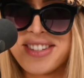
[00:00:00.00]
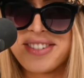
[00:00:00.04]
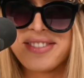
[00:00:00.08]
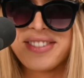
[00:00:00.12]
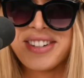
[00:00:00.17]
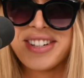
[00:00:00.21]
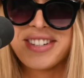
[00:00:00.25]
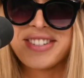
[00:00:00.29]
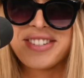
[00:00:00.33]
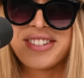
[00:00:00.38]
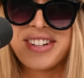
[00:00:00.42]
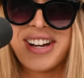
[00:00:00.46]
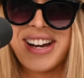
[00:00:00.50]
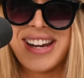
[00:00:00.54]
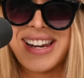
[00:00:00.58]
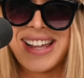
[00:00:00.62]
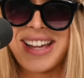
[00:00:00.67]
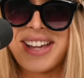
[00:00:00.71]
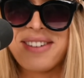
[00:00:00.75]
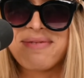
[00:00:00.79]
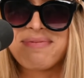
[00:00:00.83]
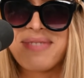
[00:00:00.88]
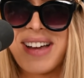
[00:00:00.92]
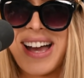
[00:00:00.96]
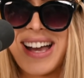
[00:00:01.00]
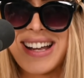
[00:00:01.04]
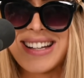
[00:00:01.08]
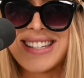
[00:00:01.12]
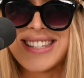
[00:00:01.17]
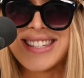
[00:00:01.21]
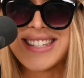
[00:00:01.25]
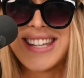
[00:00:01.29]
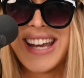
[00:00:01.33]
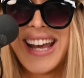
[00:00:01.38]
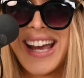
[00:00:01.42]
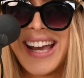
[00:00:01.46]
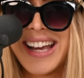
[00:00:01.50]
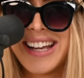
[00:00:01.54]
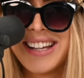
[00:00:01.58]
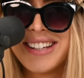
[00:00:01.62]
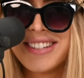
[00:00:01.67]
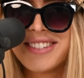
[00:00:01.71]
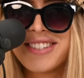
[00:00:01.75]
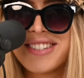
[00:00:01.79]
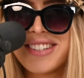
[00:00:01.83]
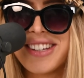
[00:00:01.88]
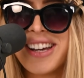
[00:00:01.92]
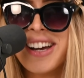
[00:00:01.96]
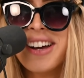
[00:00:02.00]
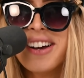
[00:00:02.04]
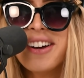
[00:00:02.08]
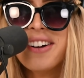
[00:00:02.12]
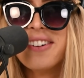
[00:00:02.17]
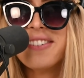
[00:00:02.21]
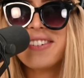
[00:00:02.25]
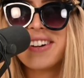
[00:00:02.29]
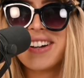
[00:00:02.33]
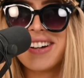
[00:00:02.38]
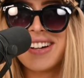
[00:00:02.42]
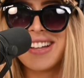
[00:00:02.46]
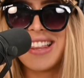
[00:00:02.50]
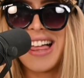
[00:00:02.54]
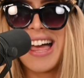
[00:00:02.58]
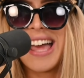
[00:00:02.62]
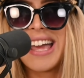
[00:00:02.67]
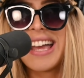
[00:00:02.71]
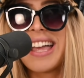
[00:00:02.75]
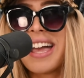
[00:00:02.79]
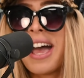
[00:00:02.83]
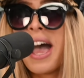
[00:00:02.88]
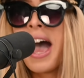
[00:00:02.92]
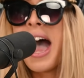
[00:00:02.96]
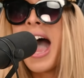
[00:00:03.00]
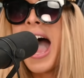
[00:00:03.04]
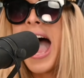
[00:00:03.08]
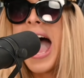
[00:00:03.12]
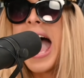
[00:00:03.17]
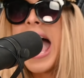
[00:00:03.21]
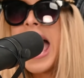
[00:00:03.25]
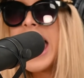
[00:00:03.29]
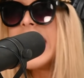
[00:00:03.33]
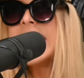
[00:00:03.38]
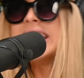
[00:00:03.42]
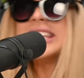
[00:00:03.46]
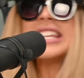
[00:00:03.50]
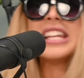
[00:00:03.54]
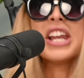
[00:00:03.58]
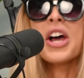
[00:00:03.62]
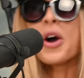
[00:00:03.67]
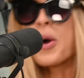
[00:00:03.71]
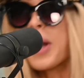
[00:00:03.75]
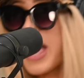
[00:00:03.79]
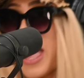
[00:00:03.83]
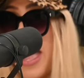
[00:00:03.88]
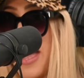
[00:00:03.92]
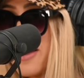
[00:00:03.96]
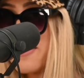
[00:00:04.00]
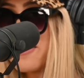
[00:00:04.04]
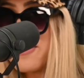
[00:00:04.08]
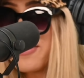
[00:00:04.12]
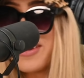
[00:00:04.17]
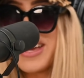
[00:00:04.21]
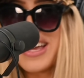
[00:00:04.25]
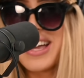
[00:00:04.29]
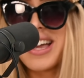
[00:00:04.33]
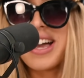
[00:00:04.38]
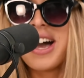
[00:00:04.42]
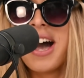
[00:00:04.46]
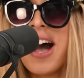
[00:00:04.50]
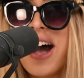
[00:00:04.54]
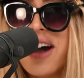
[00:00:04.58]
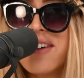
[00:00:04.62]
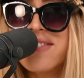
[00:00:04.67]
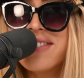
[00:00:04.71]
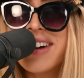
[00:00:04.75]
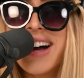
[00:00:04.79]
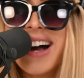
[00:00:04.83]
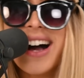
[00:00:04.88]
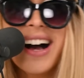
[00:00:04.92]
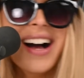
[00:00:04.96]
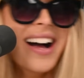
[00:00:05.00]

and we were trying to get backstage. We were like, "Is it okay if we come?"